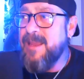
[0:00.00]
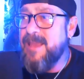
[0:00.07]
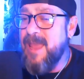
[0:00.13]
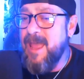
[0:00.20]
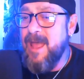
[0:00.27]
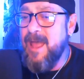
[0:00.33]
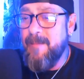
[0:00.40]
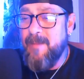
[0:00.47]

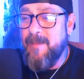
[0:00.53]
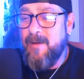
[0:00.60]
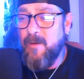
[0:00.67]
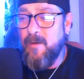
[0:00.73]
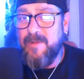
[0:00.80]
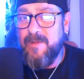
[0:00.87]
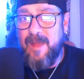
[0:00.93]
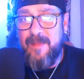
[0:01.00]
yeah,
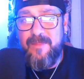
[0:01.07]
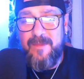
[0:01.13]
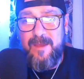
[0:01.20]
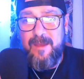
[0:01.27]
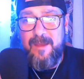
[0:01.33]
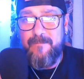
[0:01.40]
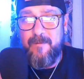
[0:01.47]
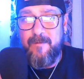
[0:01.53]
because I
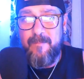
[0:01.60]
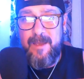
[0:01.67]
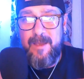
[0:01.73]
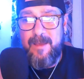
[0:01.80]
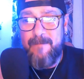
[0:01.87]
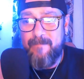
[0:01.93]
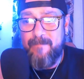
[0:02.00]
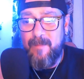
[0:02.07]
think for
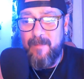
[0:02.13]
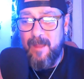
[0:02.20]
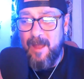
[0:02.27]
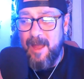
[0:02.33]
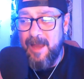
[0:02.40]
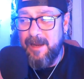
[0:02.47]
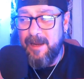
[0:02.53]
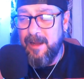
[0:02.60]
me,
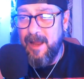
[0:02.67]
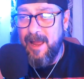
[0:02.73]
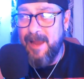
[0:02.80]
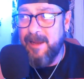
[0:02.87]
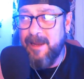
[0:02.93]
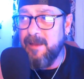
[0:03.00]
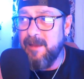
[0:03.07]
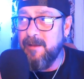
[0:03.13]
I could I
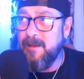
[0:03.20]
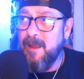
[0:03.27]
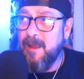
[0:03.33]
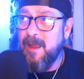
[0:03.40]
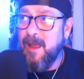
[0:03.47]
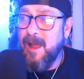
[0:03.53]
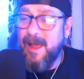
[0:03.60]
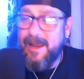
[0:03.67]
could
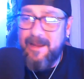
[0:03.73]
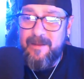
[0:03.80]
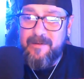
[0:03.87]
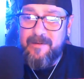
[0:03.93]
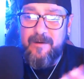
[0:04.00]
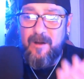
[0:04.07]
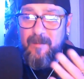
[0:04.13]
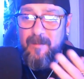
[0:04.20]
I could
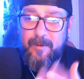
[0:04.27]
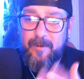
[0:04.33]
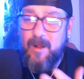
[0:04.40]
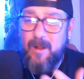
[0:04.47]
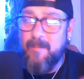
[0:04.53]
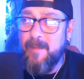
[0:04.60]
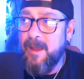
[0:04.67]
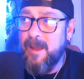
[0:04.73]
sit here and put
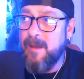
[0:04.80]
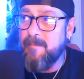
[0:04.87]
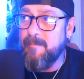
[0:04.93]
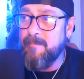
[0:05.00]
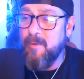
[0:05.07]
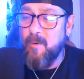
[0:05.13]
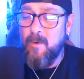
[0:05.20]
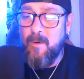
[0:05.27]
on my
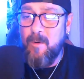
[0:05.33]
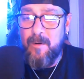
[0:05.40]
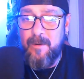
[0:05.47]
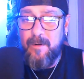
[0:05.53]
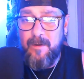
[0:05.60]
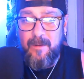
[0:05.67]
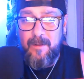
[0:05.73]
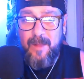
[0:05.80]
board
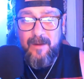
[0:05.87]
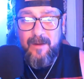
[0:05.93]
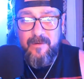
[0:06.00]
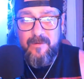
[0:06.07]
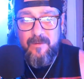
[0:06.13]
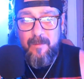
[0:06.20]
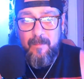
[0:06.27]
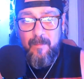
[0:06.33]
like
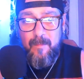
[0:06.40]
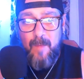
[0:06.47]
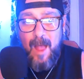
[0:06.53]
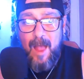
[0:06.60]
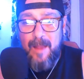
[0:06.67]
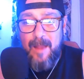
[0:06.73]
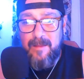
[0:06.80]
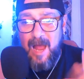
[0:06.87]

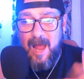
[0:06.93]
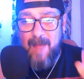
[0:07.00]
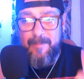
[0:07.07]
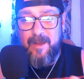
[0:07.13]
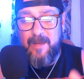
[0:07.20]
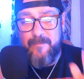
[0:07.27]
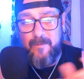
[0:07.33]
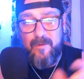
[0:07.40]

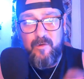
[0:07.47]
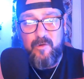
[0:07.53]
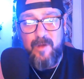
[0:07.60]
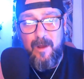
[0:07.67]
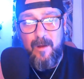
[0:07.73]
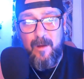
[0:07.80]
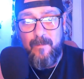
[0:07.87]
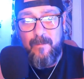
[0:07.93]
topics for the
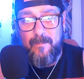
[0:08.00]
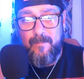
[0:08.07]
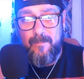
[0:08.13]
show,